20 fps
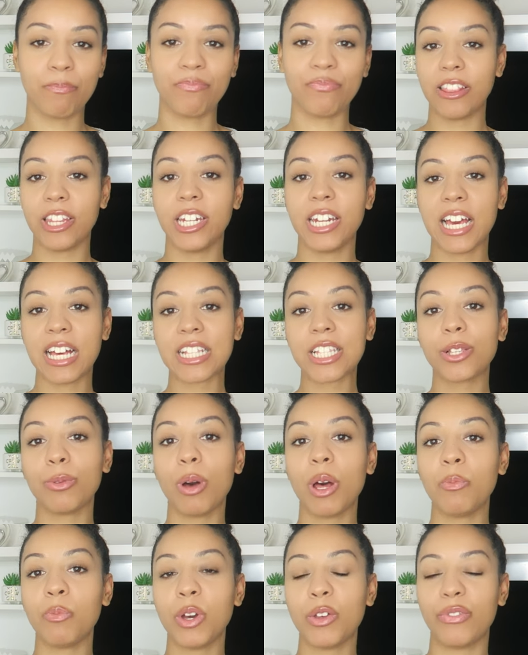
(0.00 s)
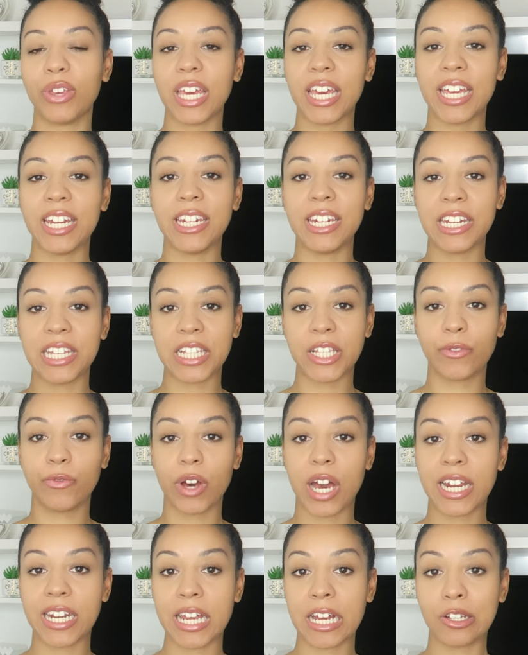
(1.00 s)
Now, the next one within this
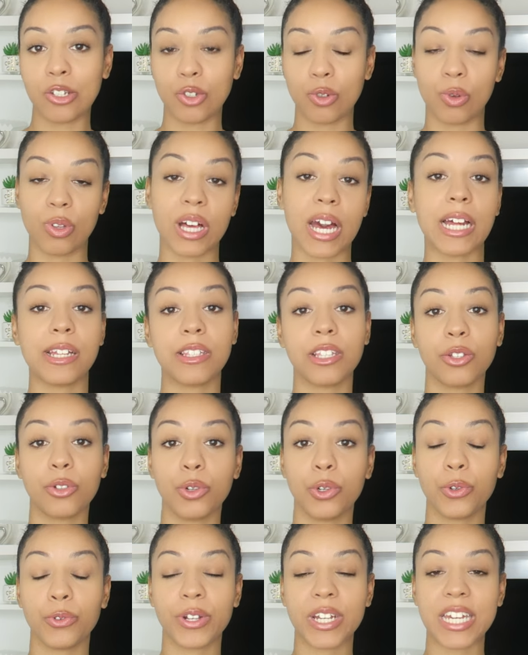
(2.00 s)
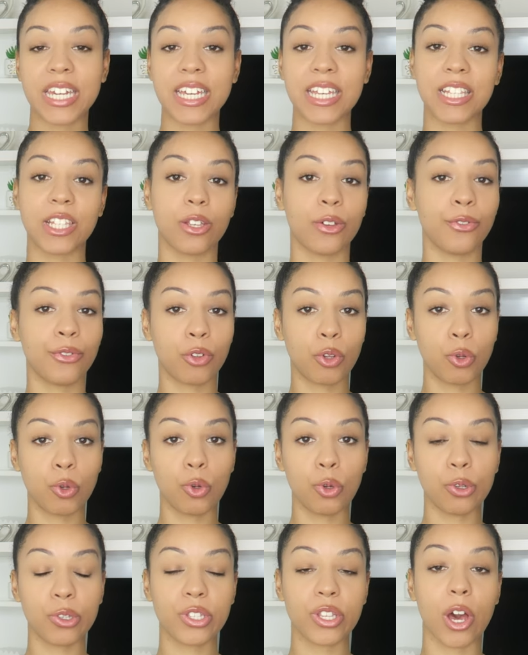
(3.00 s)
financial category is, of
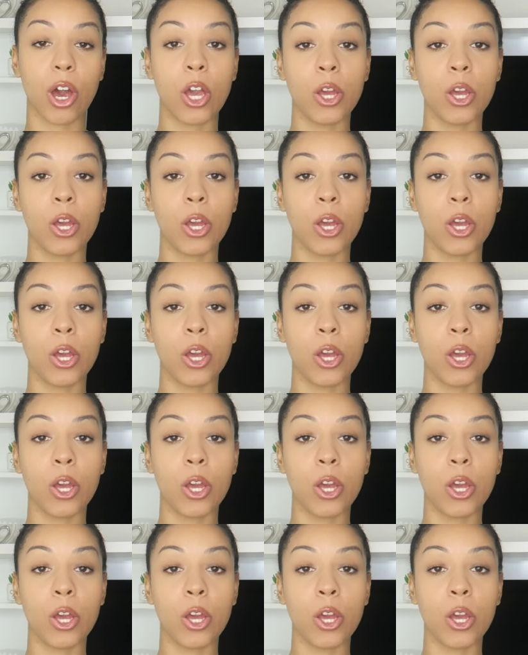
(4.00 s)
course,